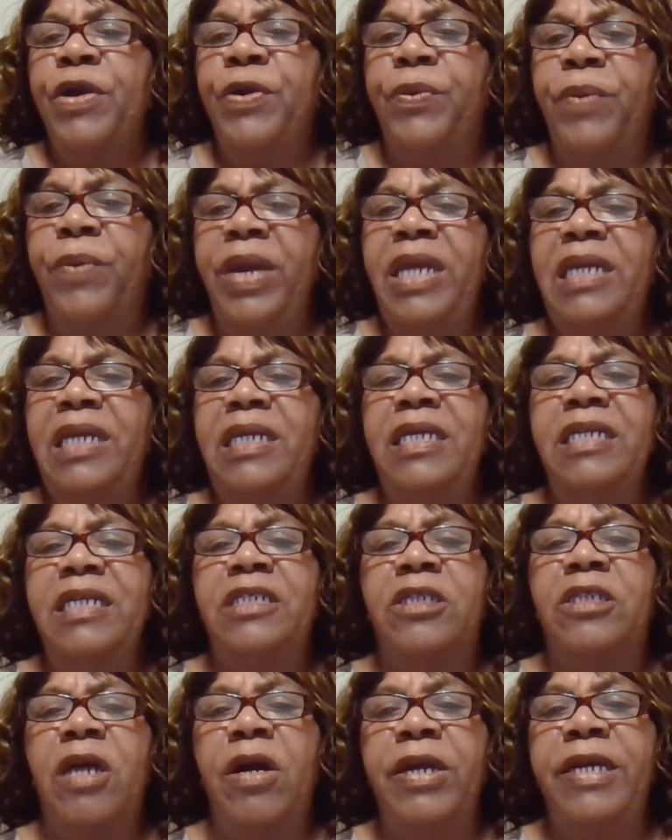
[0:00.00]
greatly
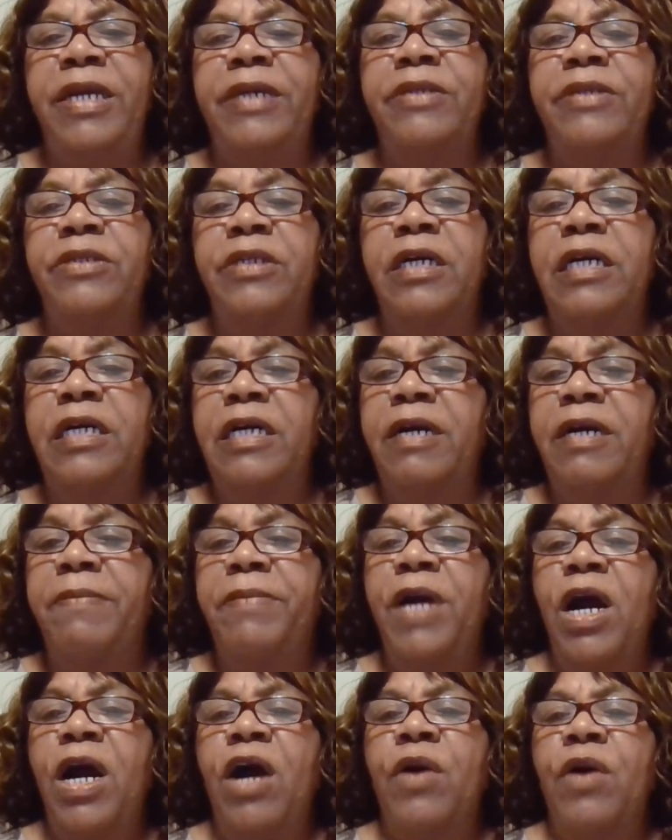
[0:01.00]
taken
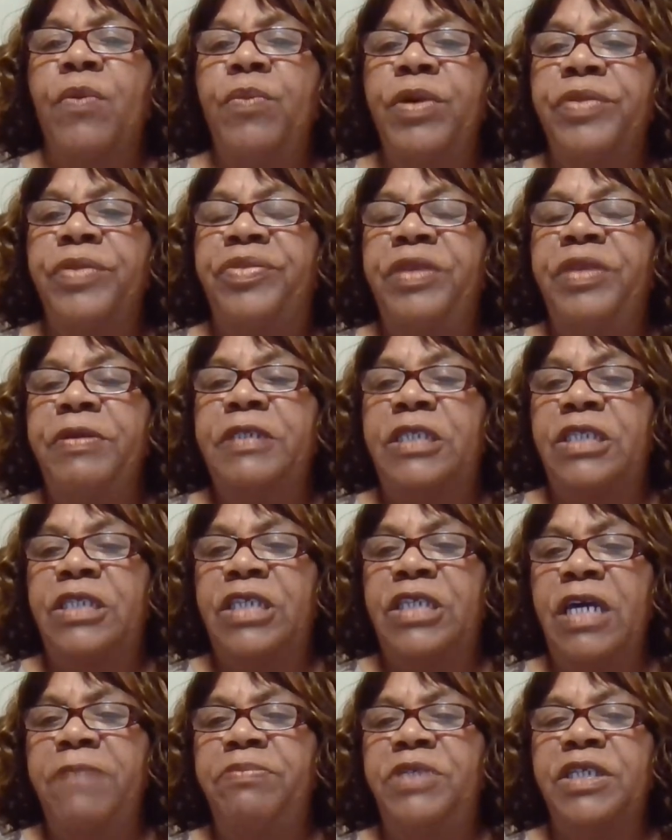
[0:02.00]
up with the
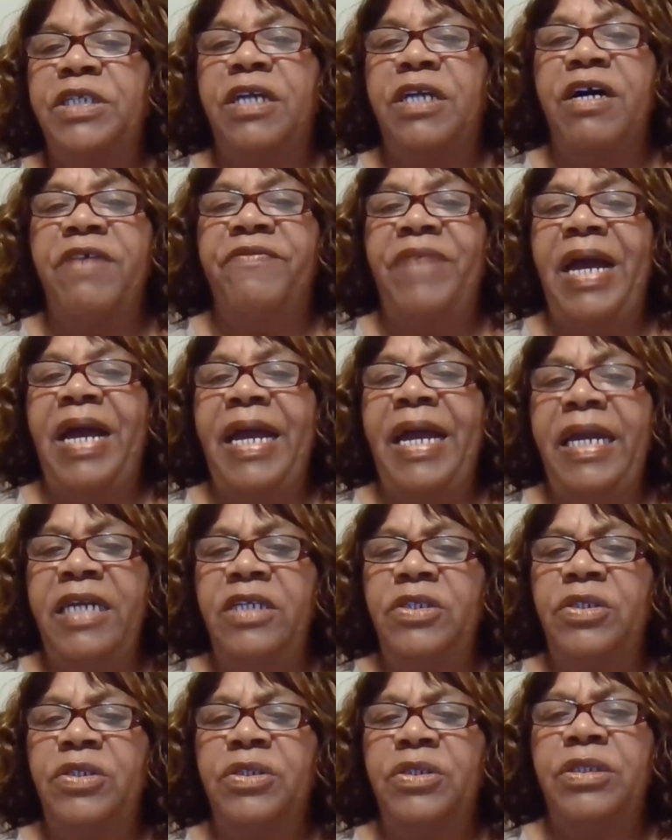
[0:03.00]
subject of
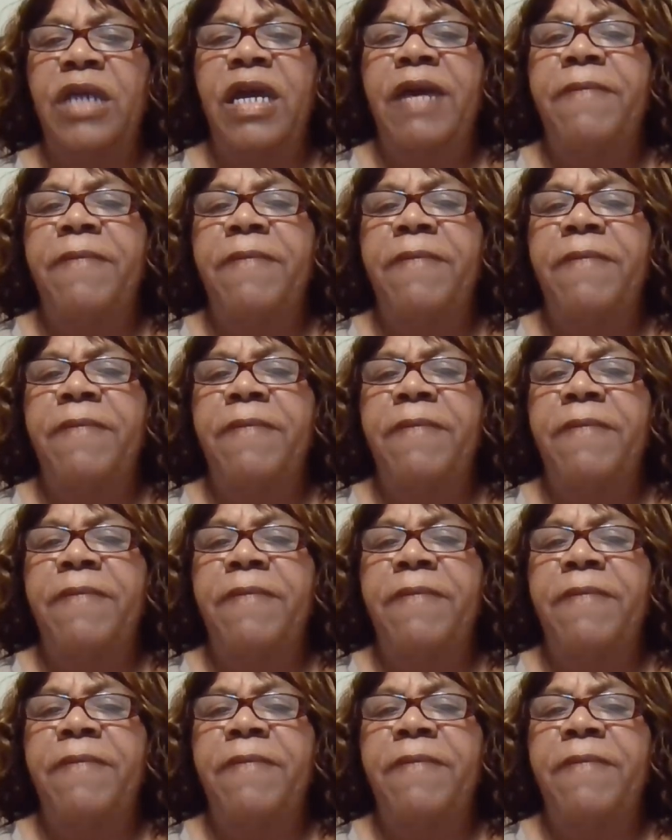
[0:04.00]
angels.